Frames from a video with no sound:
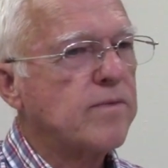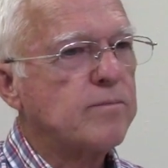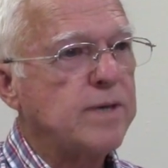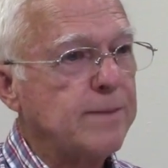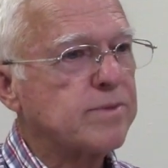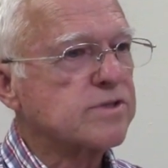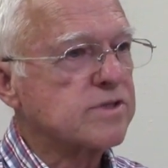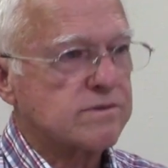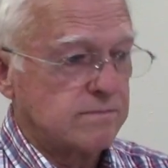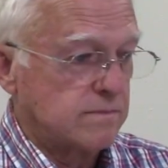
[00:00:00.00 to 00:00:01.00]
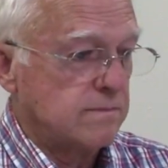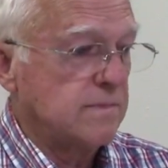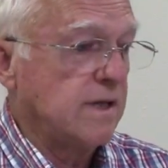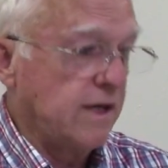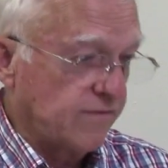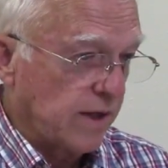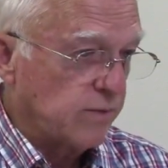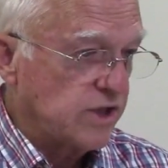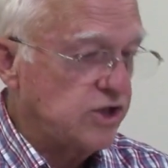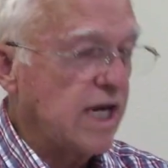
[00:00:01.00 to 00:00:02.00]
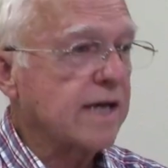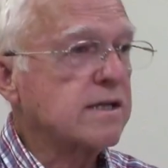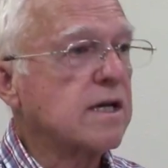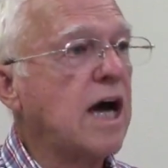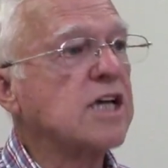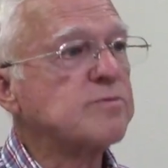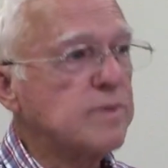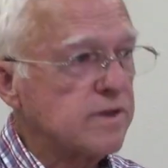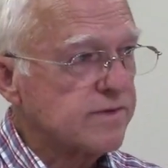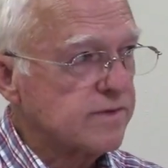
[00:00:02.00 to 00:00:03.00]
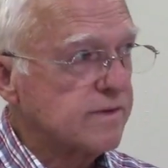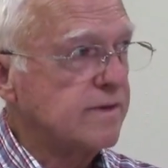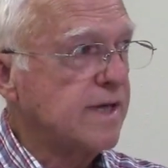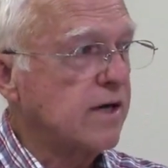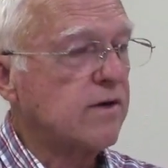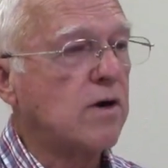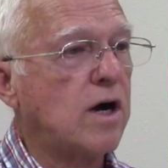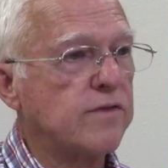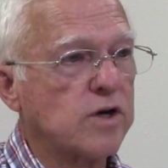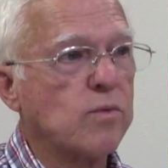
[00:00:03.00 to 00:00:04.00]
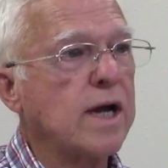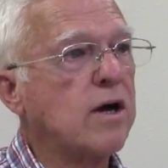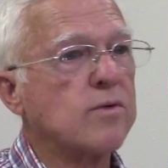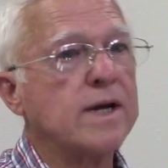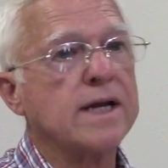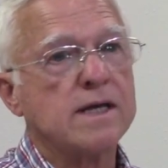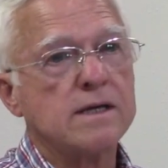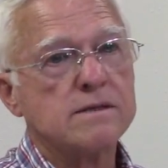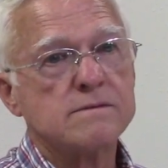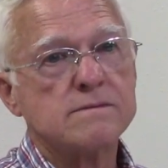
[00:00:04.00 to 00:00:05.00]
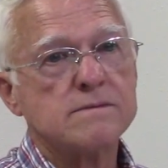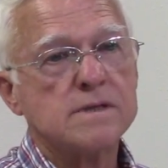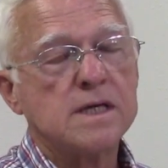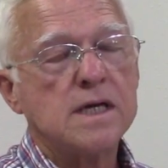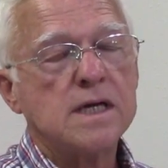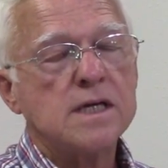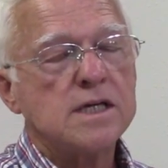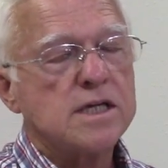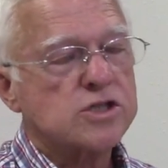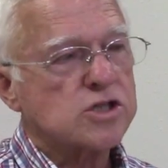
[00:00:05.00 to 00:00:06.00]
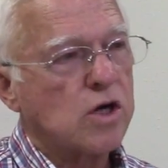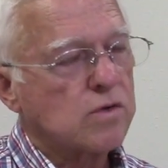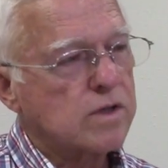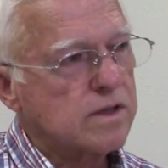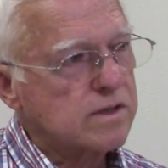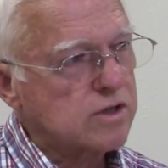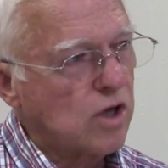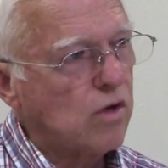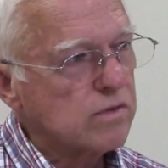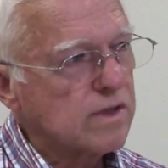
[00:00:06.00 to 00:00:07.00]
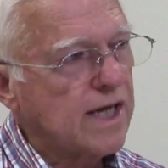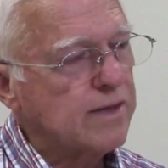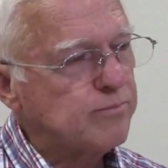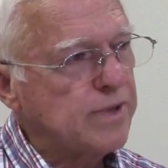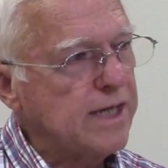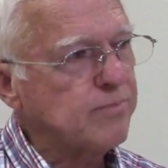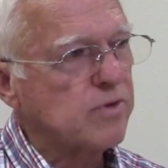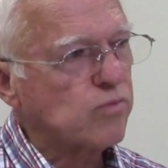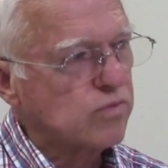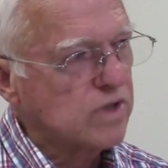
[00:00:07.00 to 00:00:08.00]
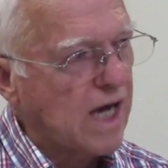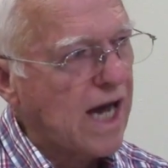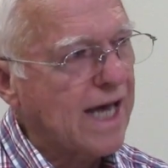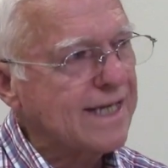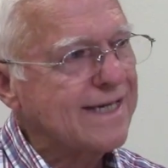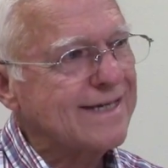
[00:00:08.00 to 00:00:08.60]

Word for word: People, if they reject the gospel, they're on their way already. And so don't let people, God